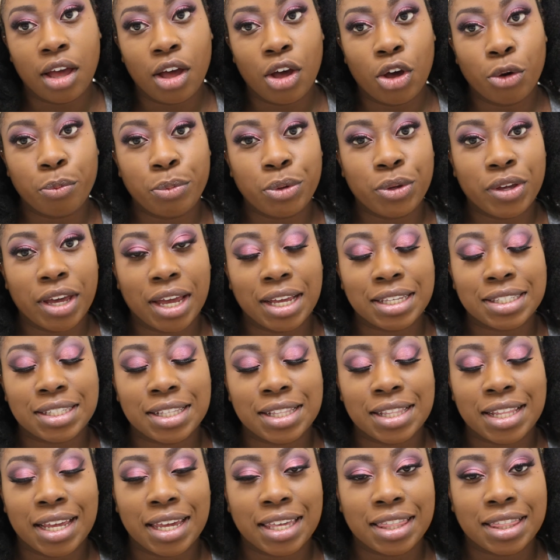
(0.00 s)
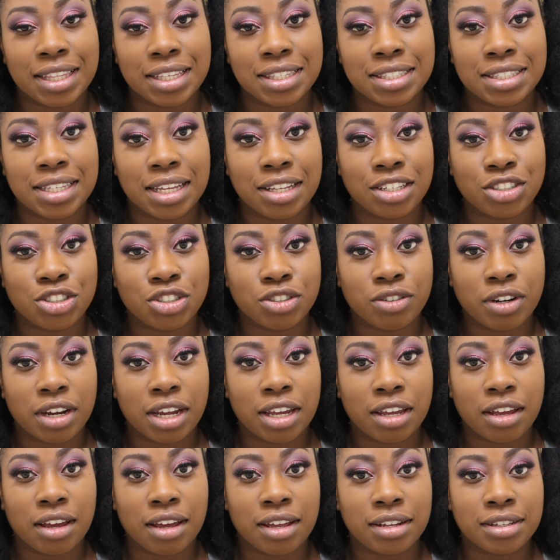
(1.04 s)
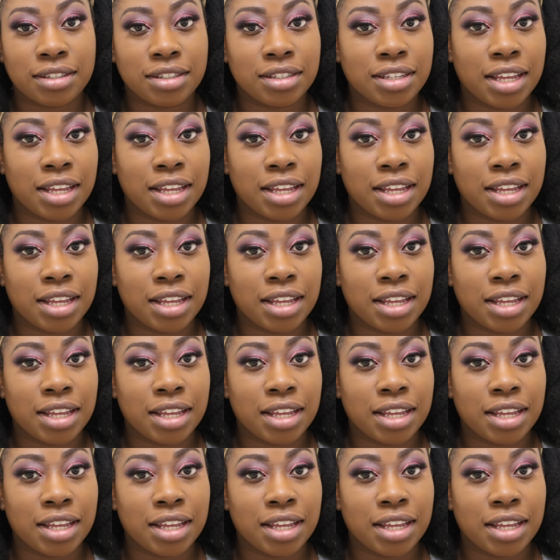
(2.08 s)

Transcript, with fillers: Hope you guys like this try on